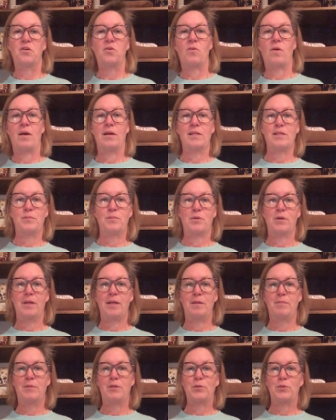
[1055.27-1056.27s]

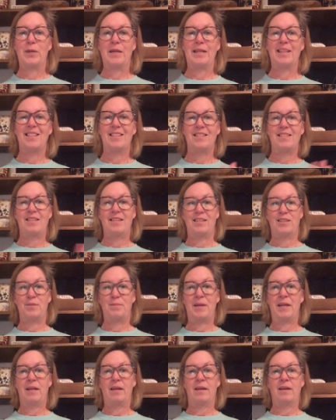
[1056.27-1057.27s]
crossbreed between Stitch
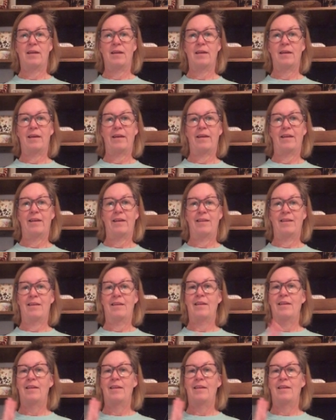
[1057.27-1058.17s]
Mania and